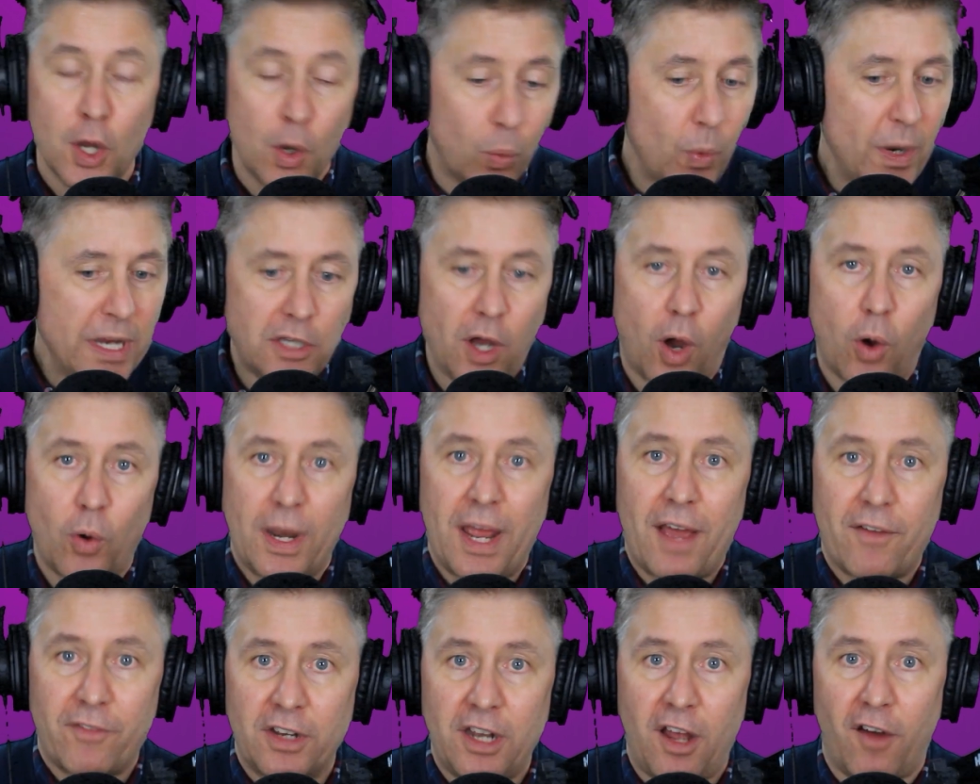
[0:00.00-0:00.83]
We don't
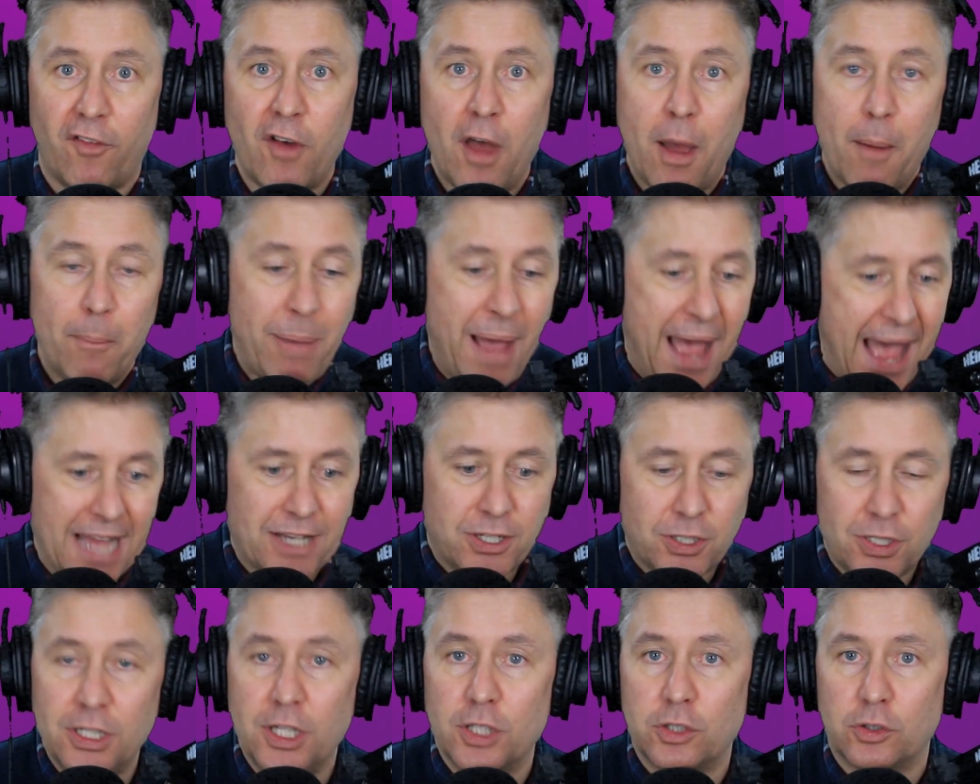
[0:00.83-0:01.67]
have enough
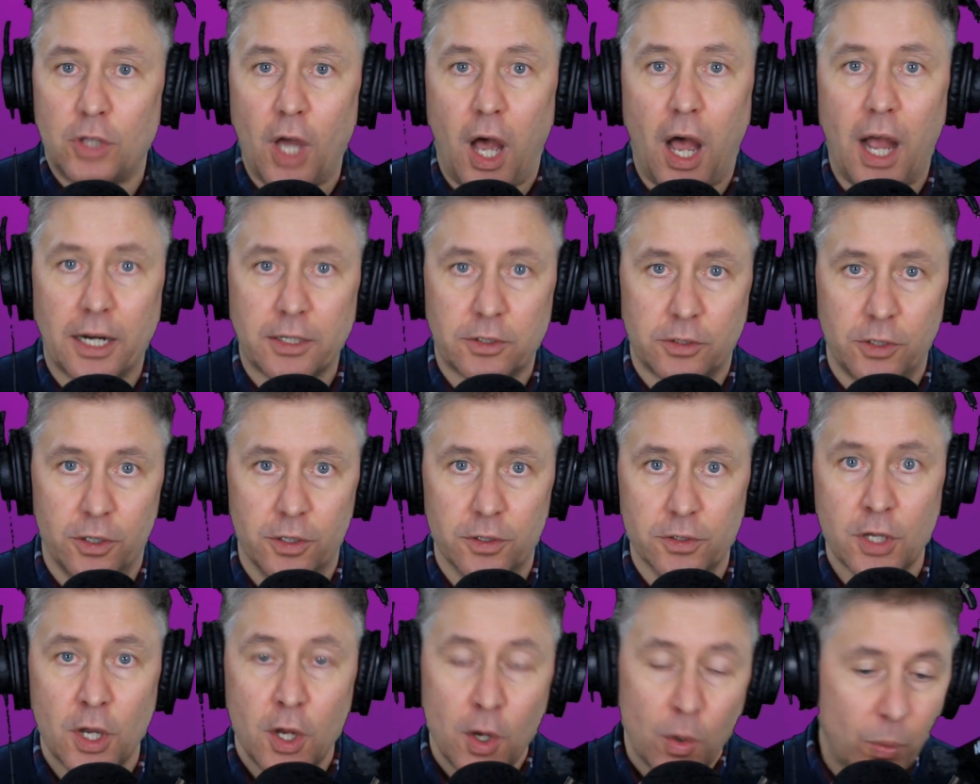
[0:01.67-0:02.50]
passionate
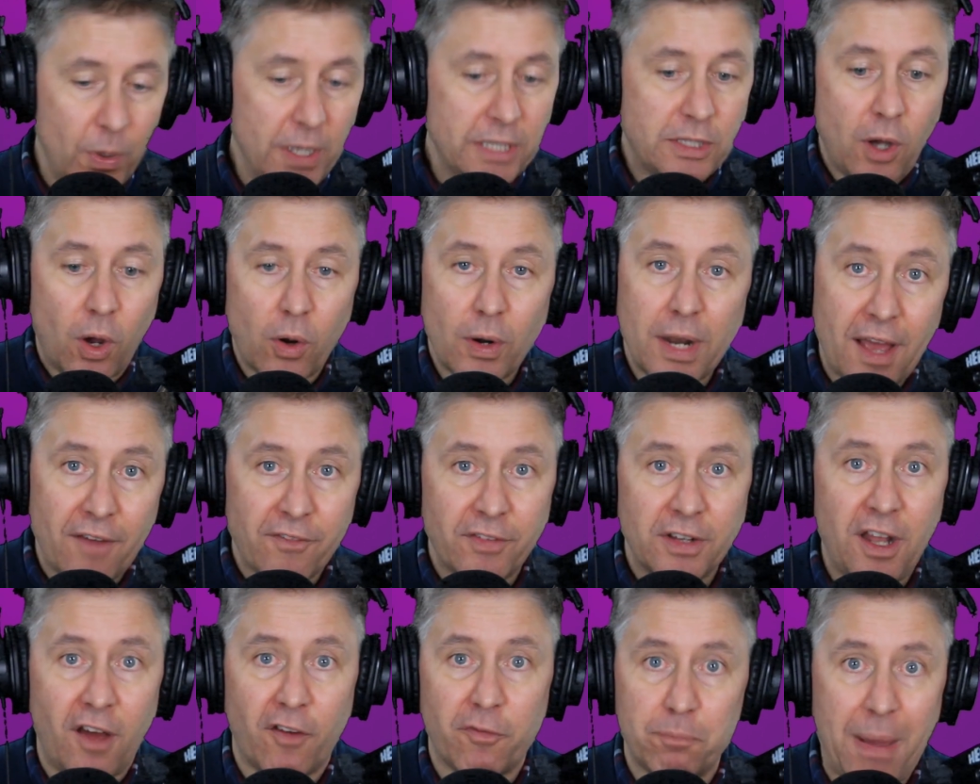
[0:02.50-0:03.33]
doctors. We don't
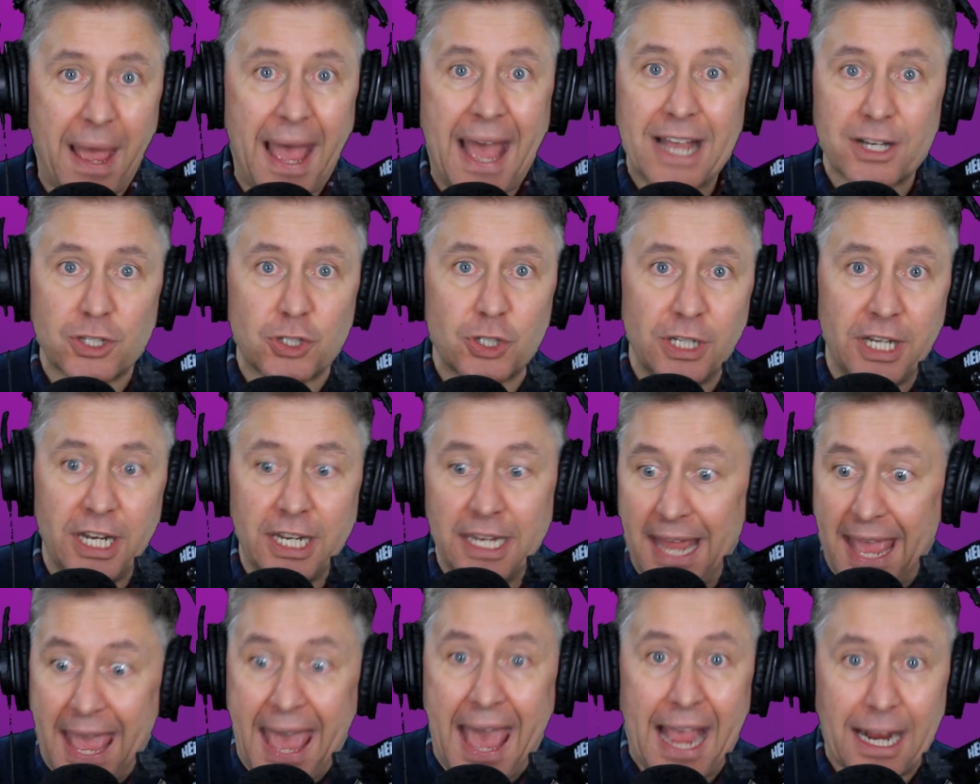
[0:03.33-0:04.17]
have enough
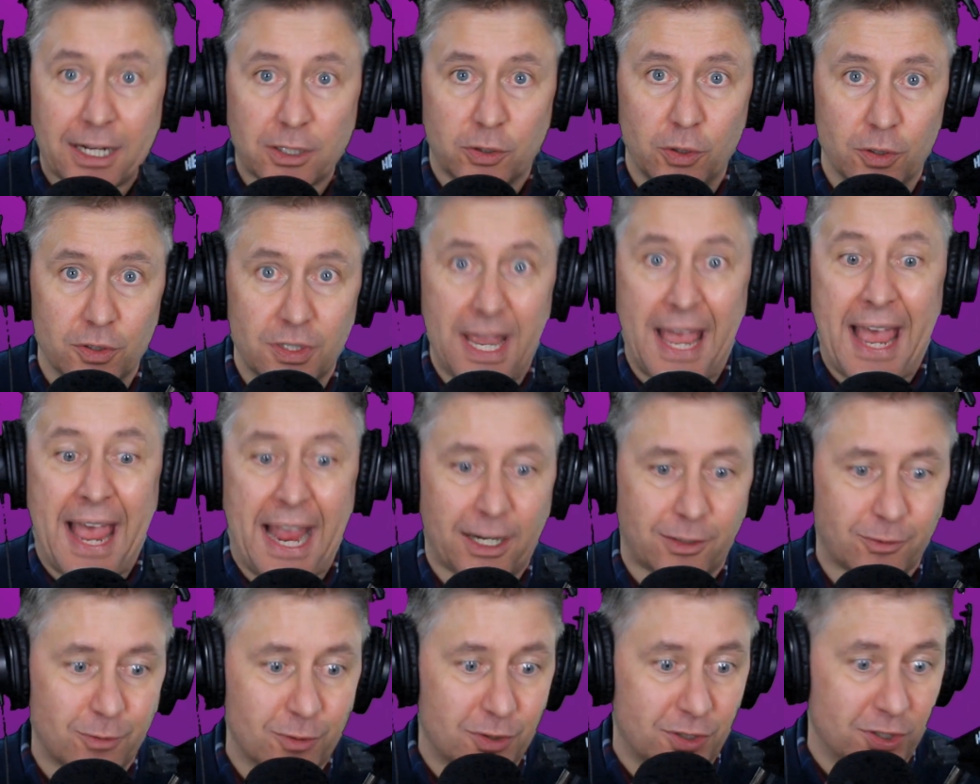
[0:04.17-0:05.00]
passionate actors,
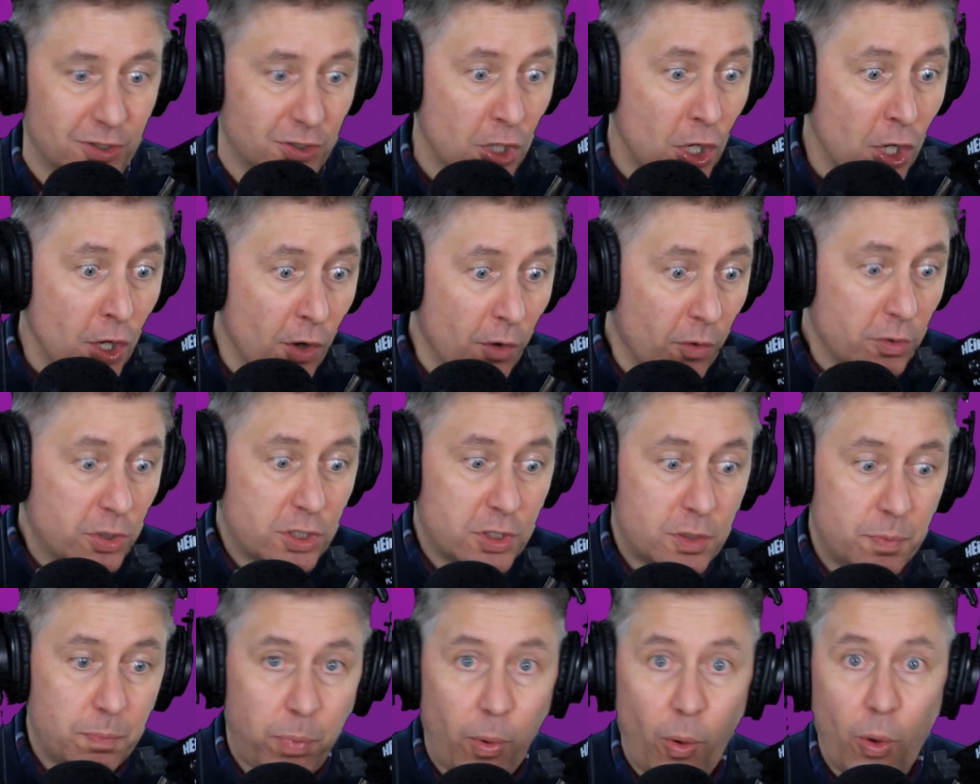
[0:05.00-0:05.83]
actresses,
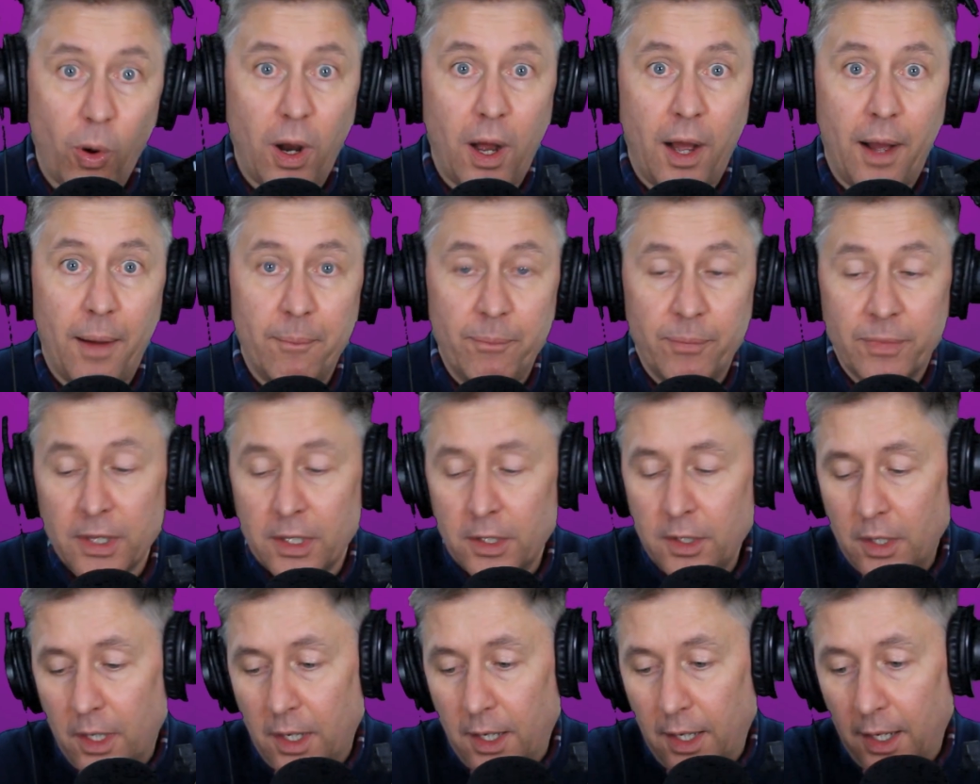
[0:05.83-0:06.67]
sport, um,
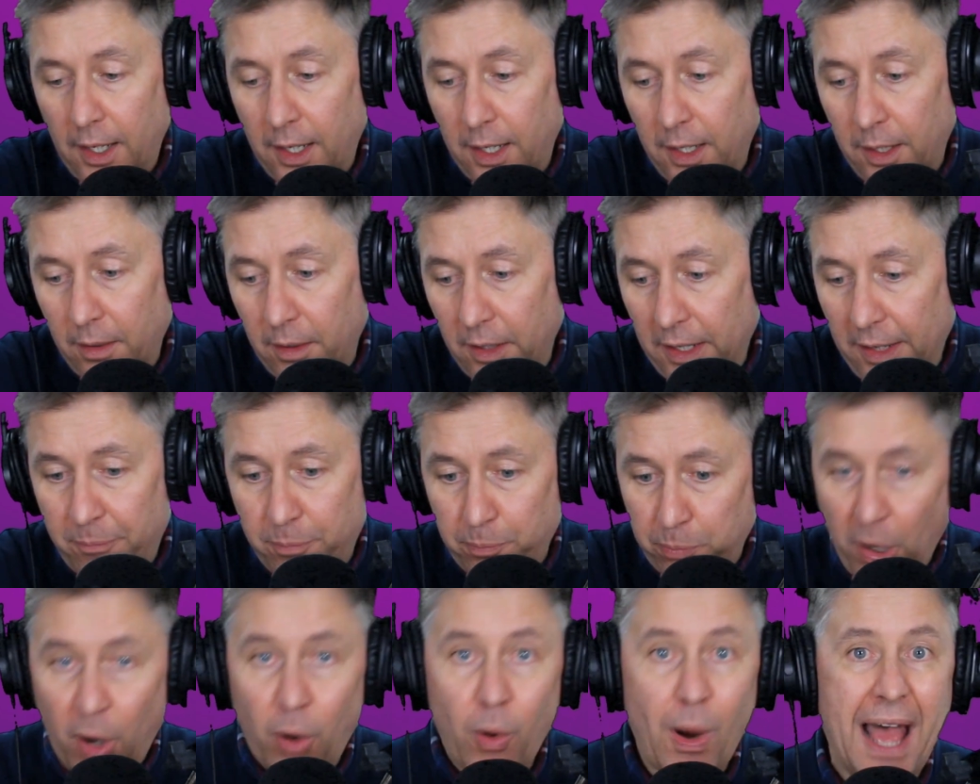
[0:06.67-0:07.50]
uh,
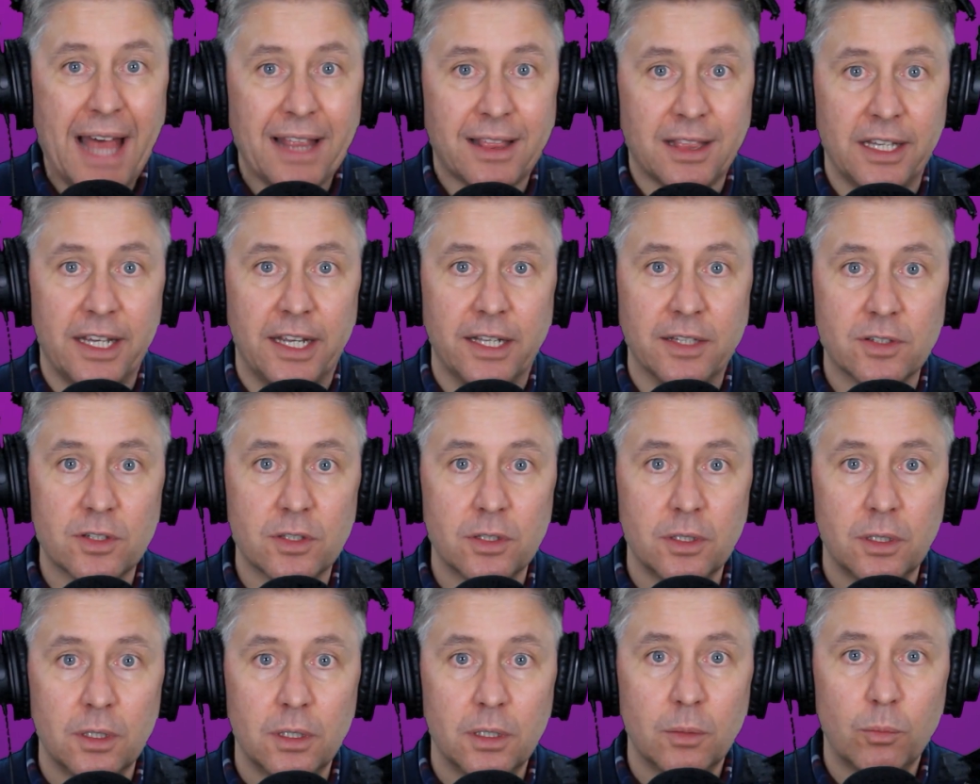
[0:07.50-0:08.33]
pro
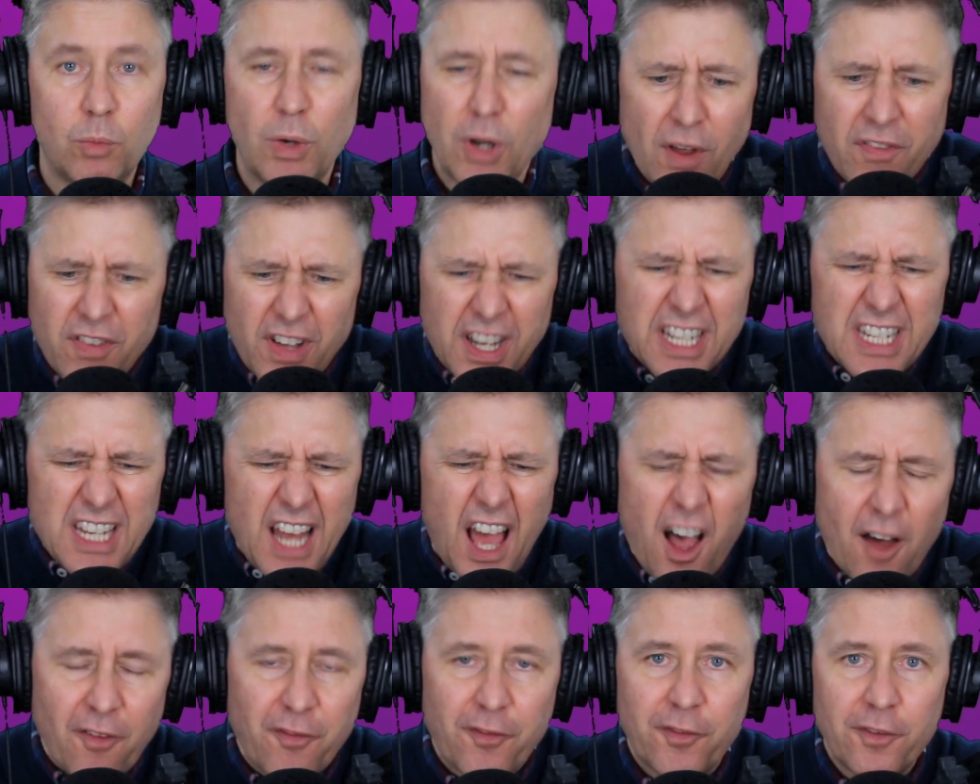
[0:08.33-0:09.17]
athletes. We don't have
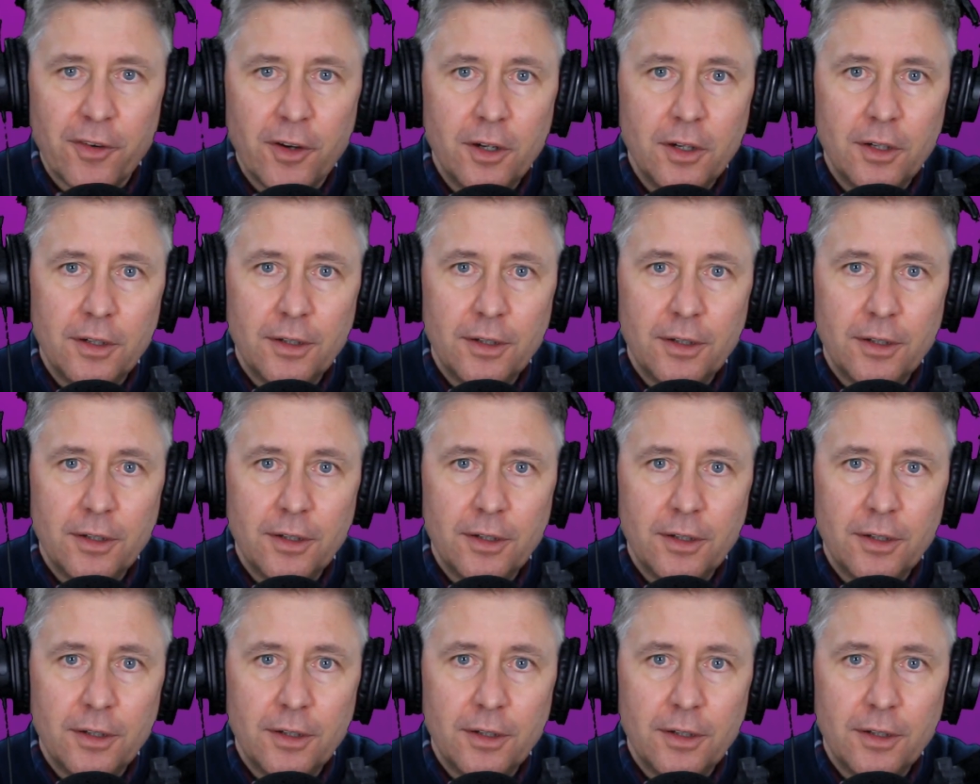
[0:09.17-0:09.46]
enough